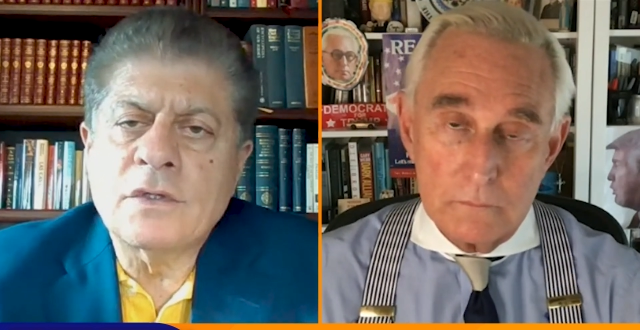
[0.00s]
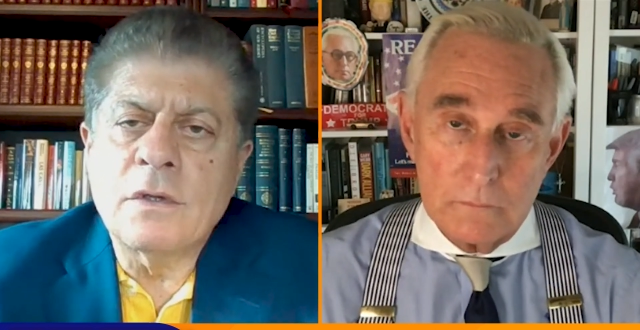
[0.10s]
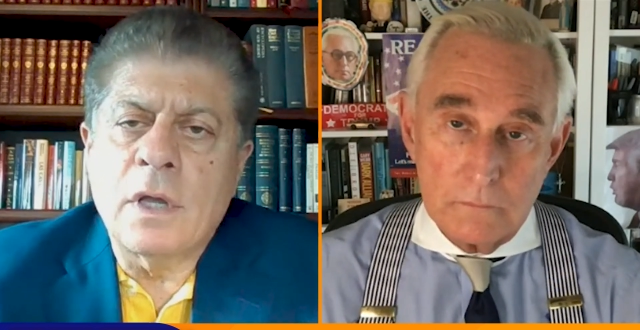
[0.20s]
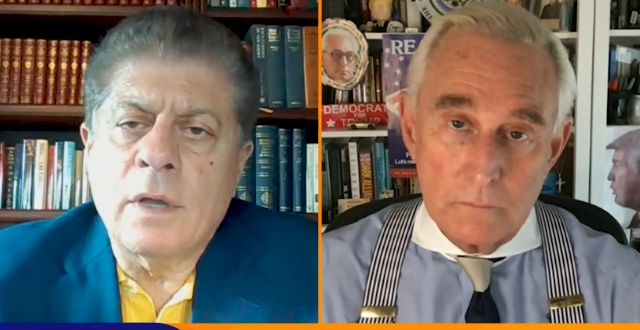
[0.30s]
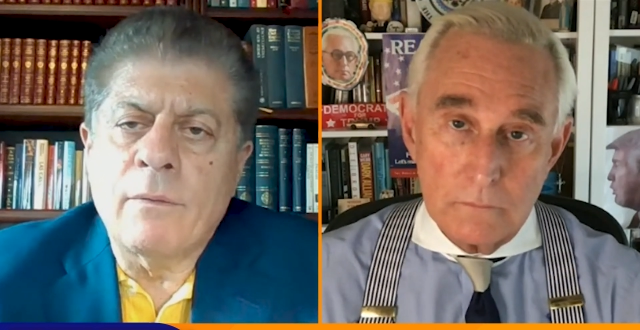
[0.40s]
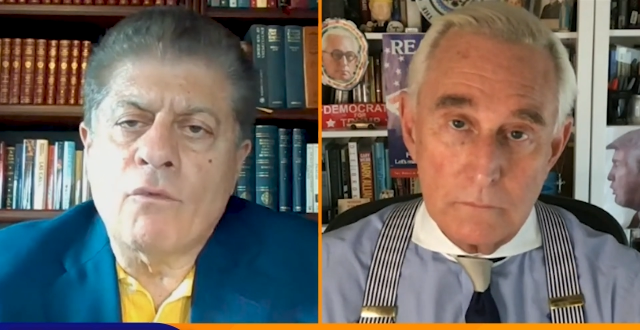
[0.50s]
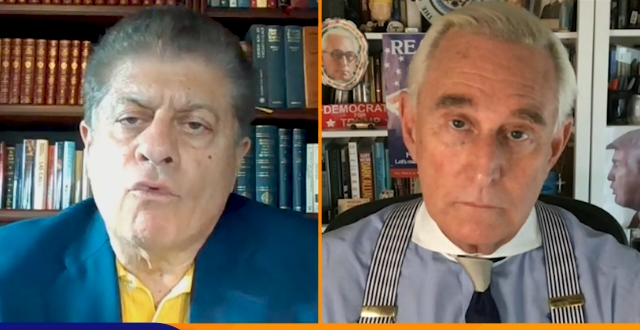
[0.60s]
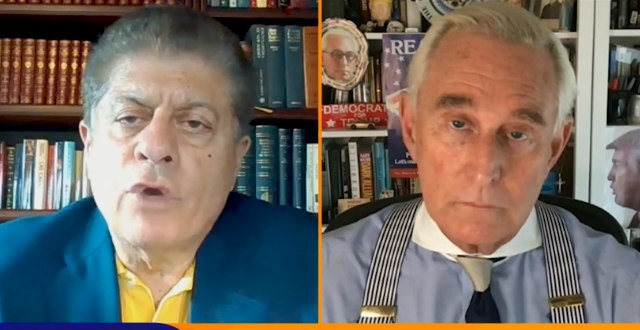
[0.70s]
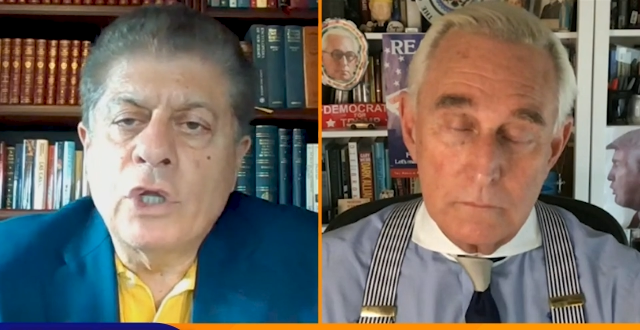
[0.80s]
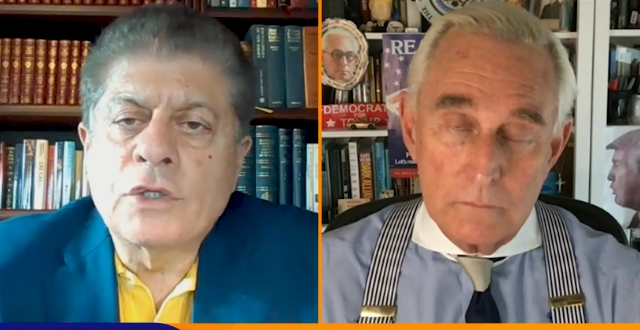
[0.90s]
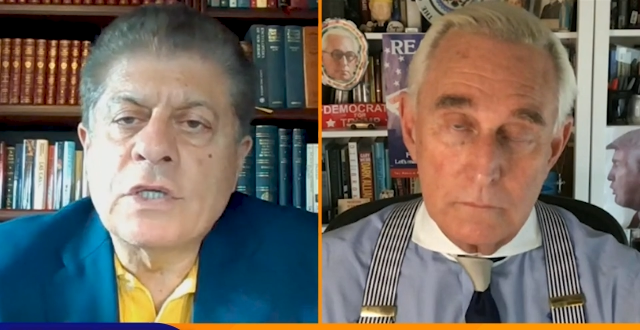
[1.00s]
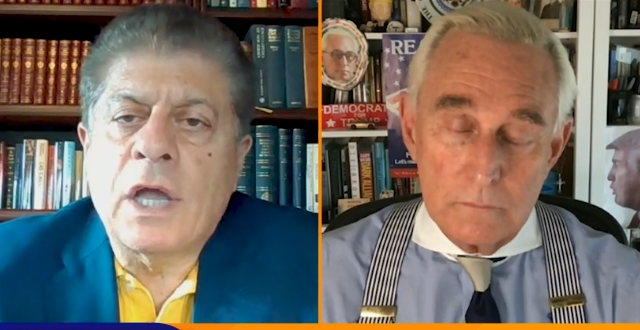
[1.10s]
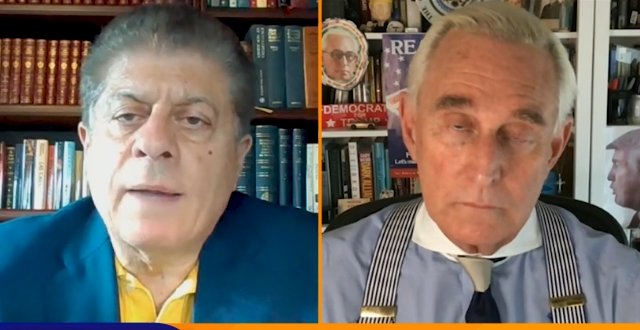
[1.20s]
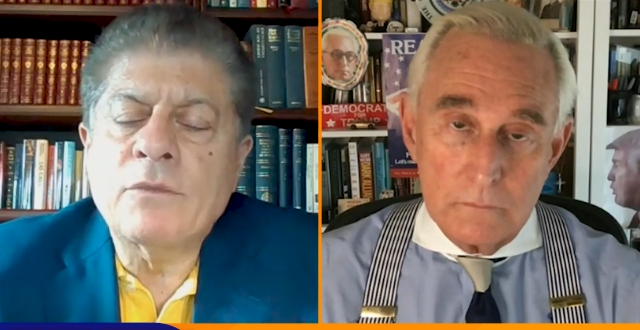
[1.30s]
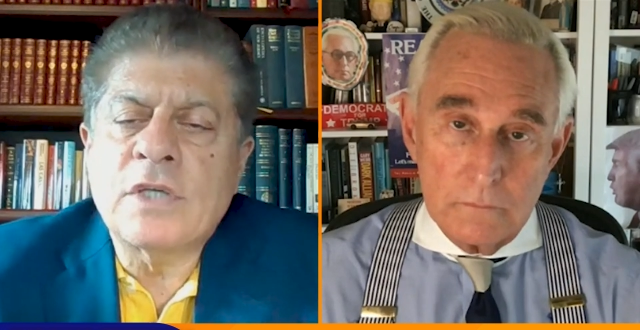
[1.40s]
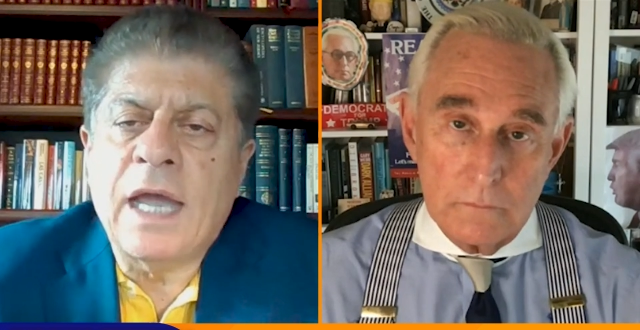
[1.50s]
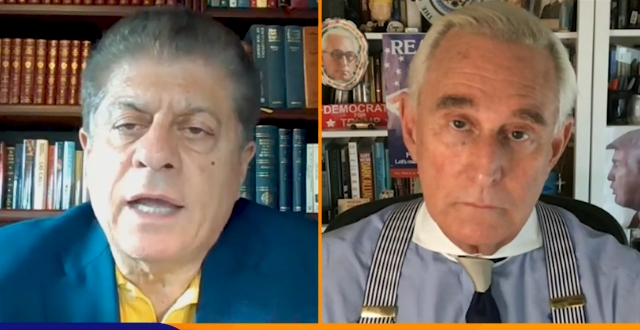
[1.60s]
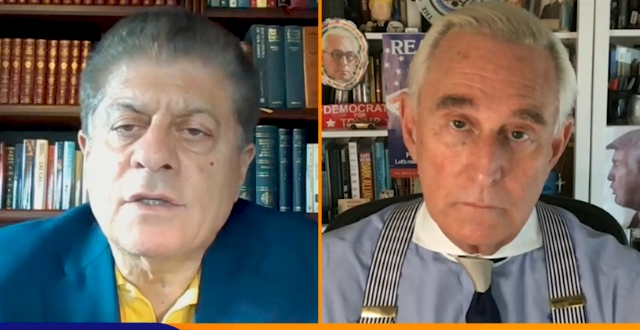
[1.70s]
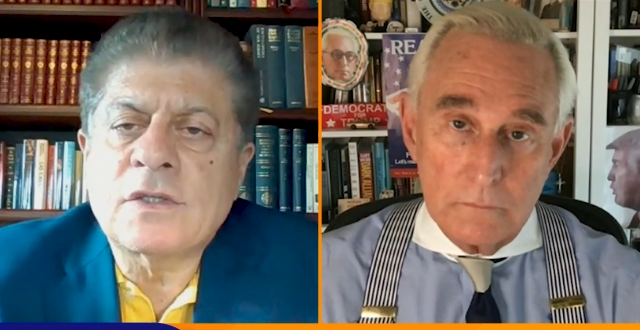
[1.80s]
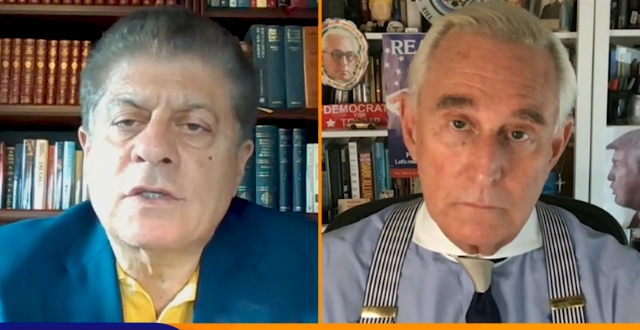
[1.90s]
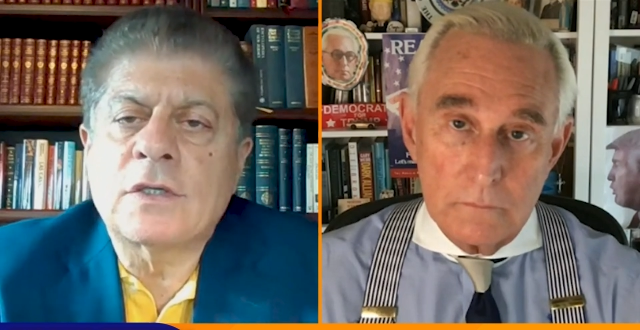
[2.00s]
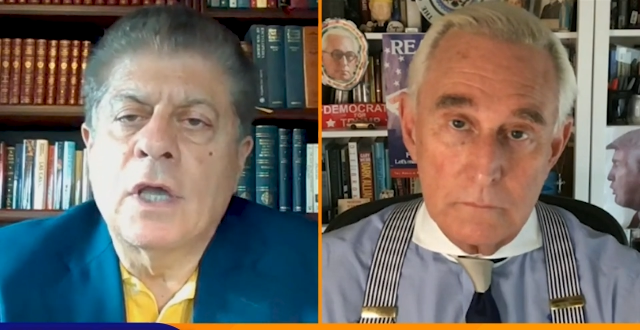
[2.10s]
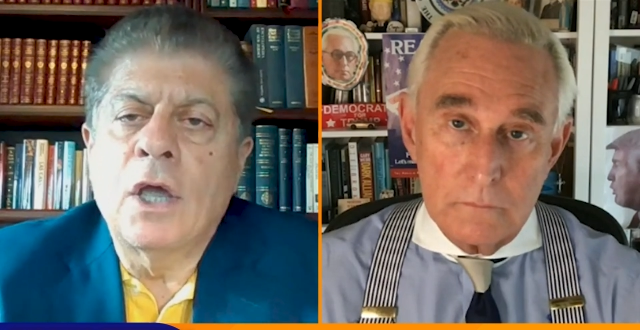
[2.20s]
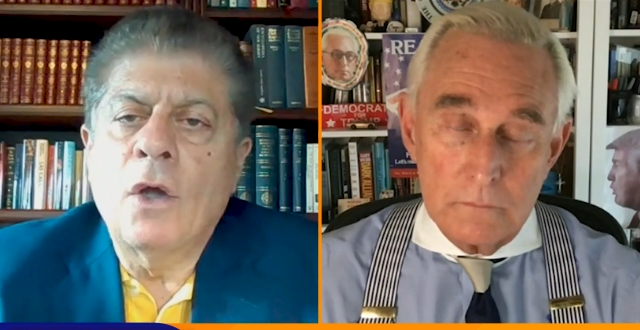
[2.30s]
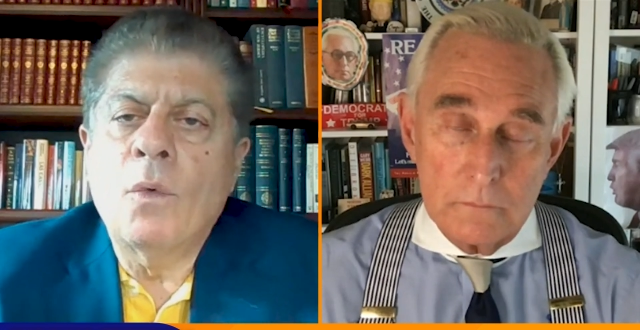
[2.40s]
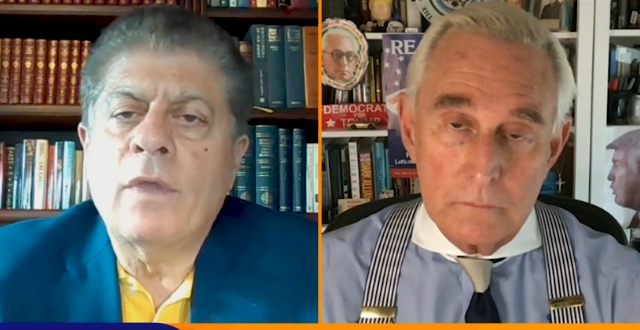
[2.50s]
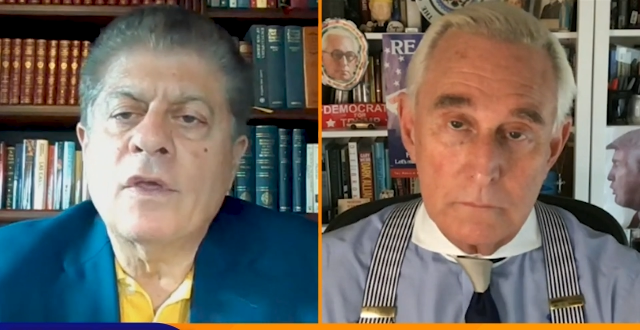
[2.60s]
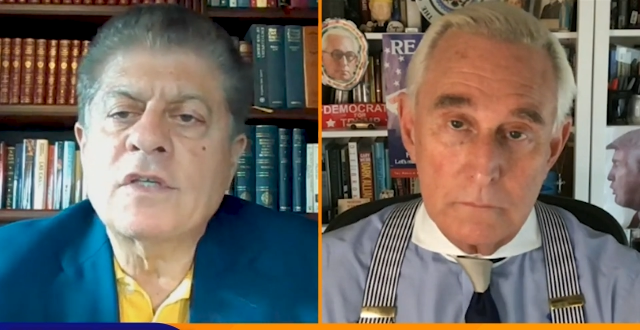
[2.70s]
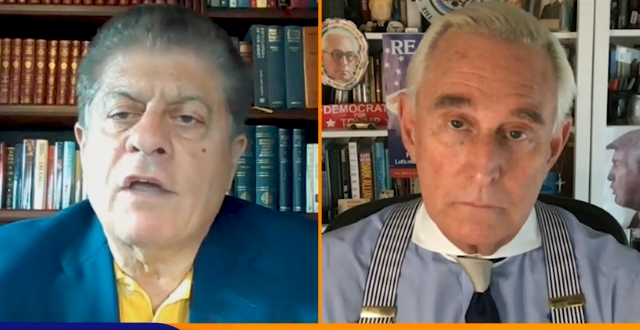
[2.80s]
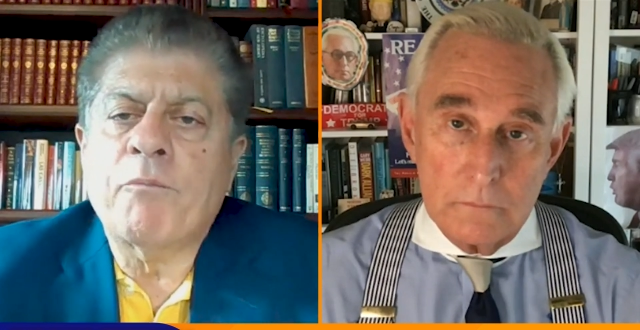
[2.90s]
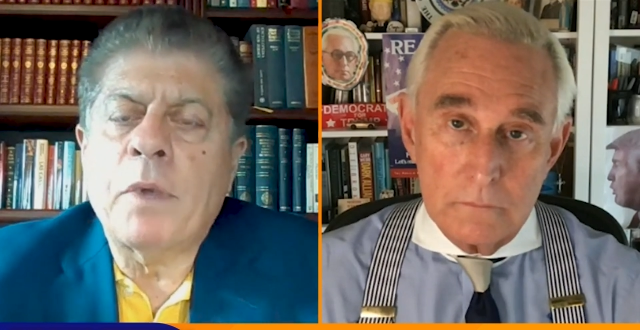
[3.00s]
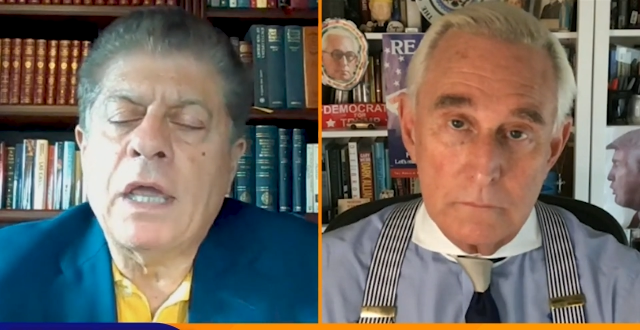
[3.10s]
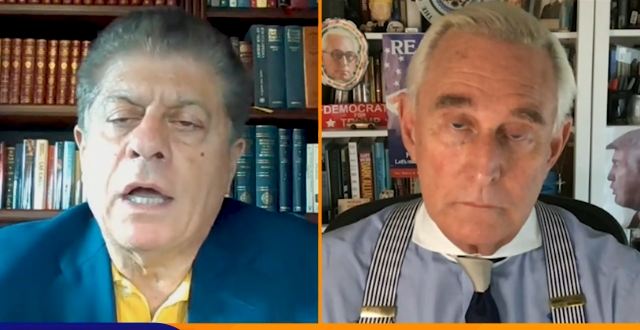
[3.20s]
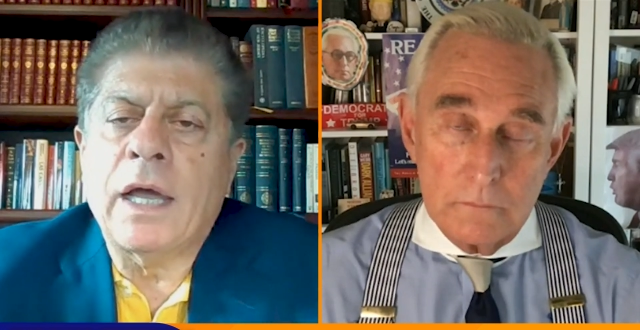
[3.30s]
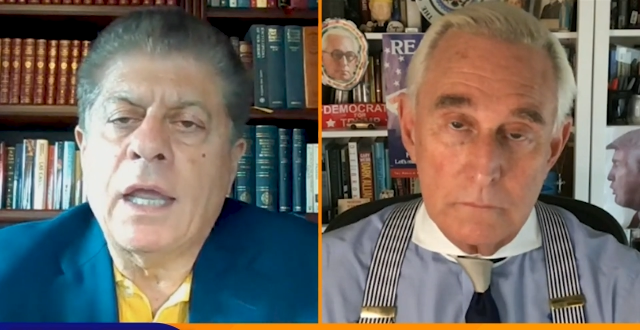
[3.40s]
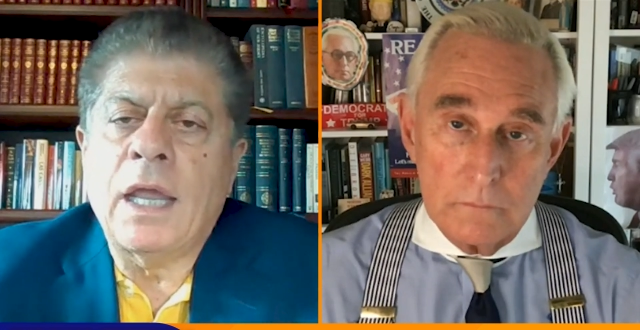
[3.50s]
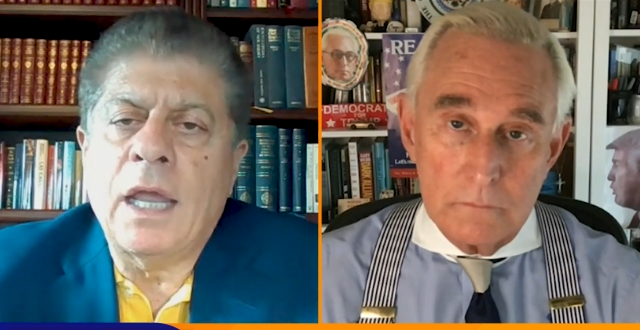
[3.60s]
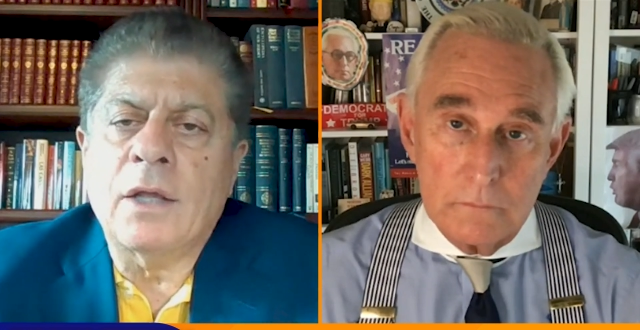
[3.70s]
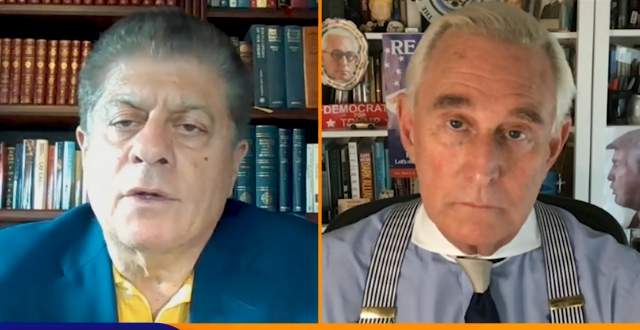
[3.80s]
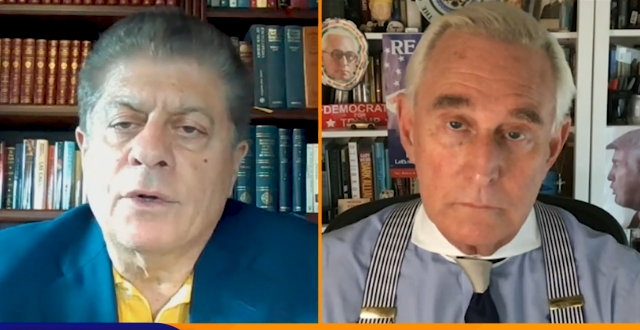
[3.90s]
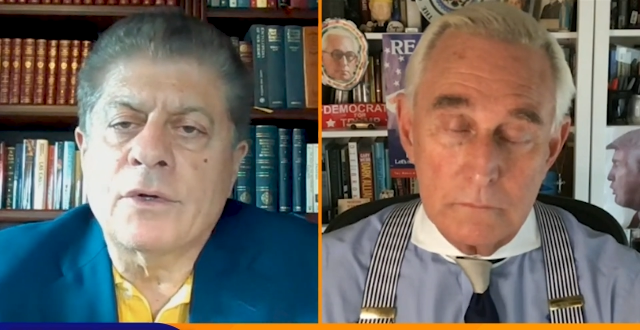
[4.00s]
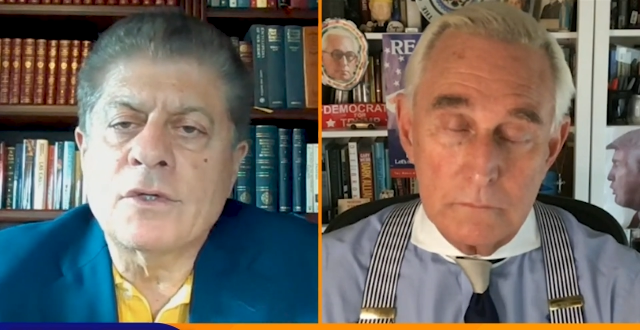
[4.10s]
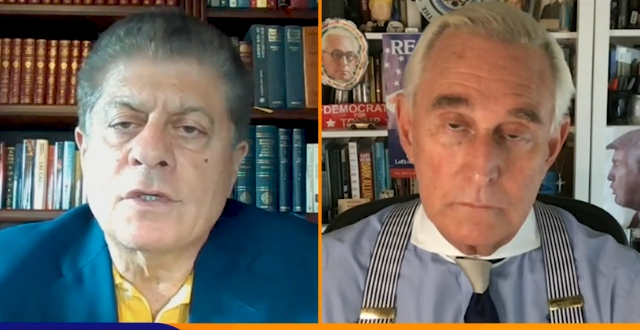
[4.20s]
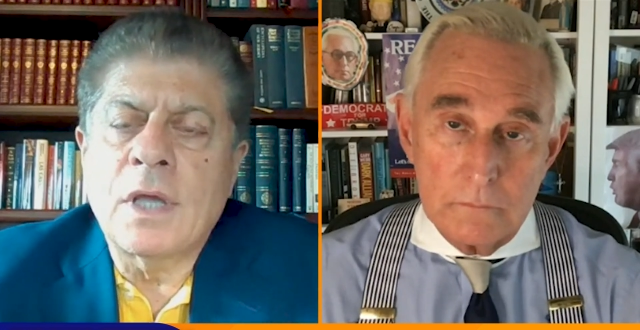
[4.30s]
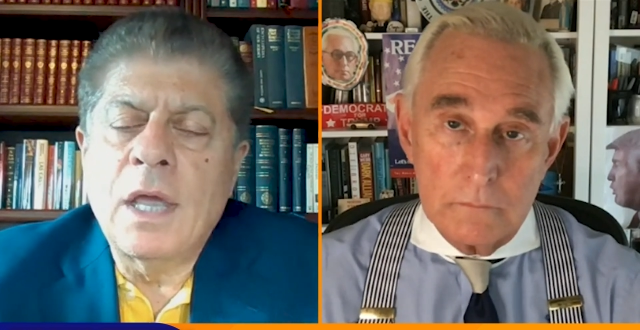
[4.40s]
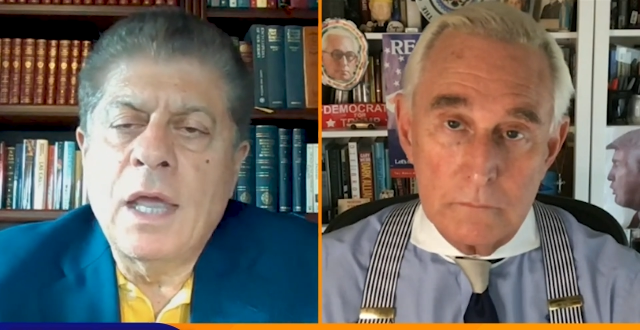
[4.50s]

Speaker 1: uh real time texts with his FBI handlers